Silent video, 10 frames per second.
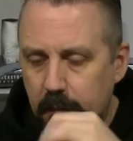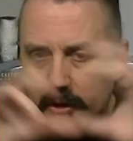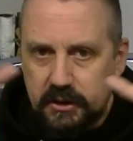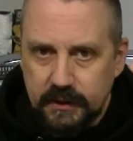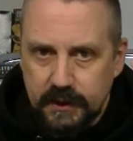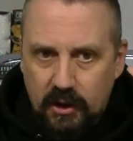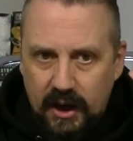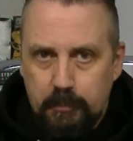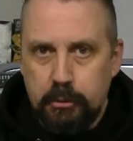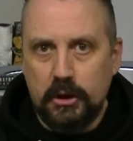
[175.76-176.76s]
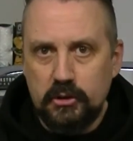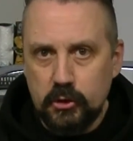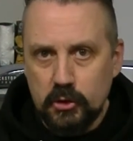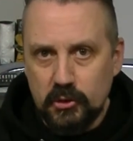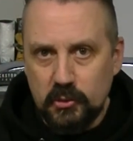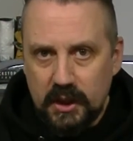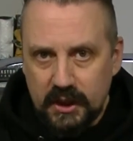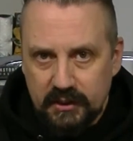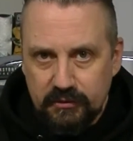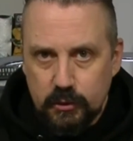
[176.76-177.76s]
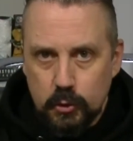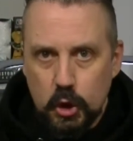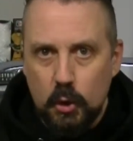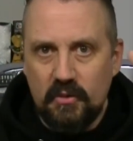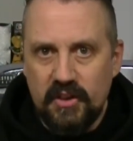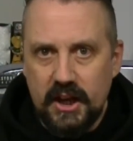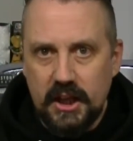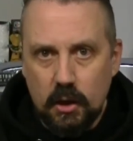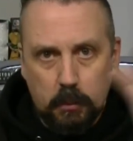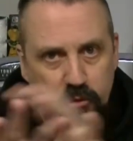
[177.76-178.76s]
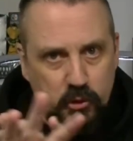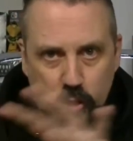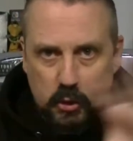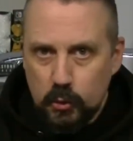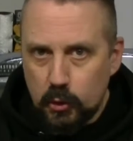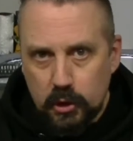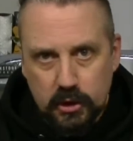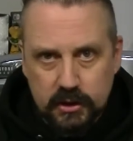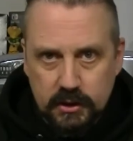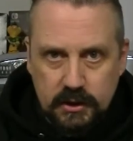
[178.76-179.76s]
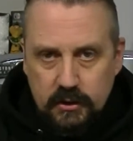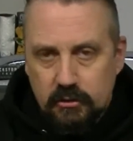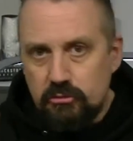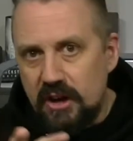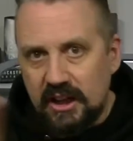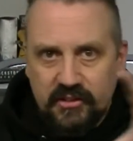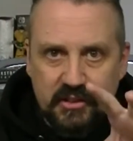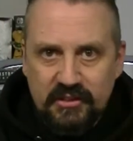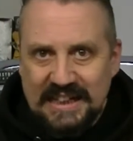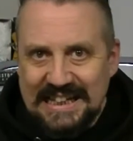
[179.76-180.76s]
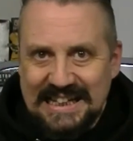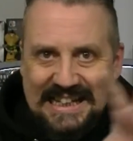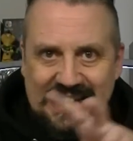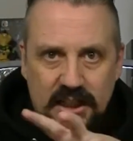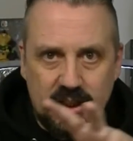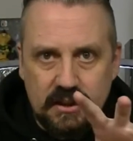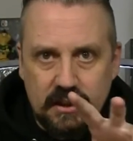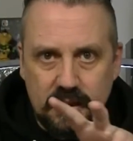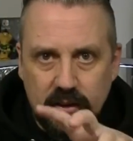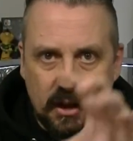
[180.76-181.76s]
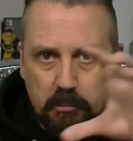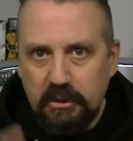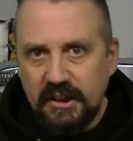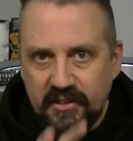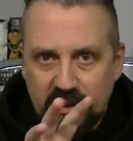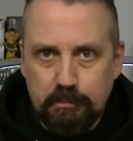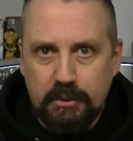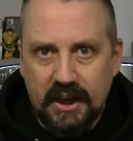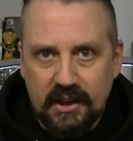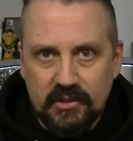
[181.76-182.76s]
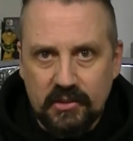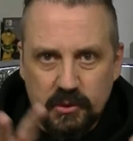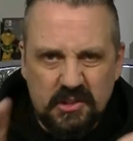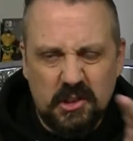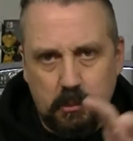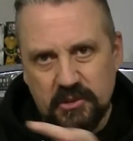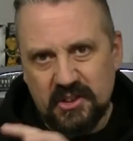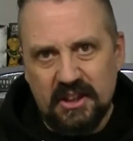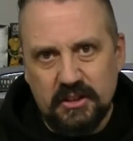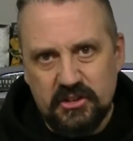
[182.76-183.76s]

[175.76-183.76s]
But I put it to you as well, if you know of any obscure, relatively lean ability base with some skill